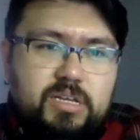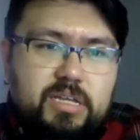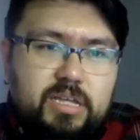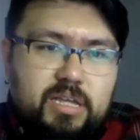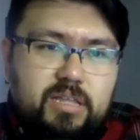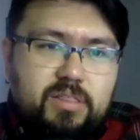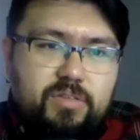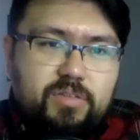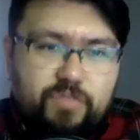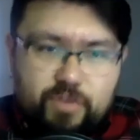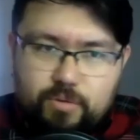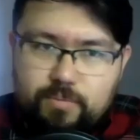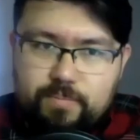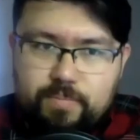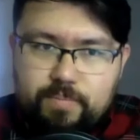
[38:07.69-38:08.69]
in the
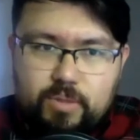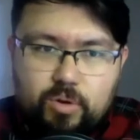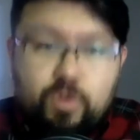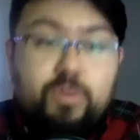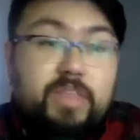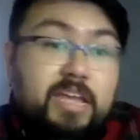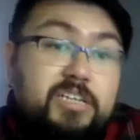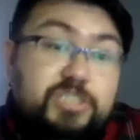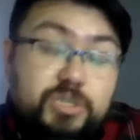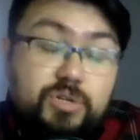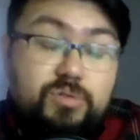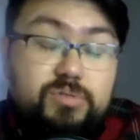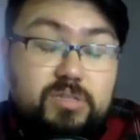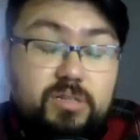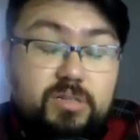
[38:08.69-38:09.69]
film or they should
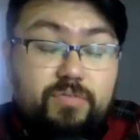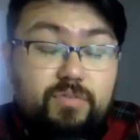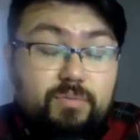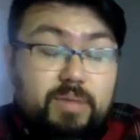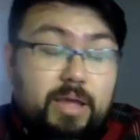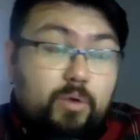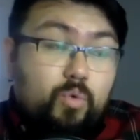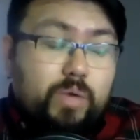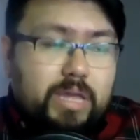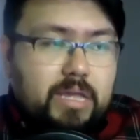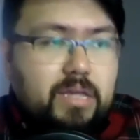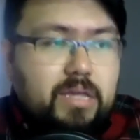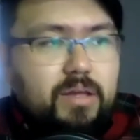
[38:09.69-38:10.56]
use in the film not we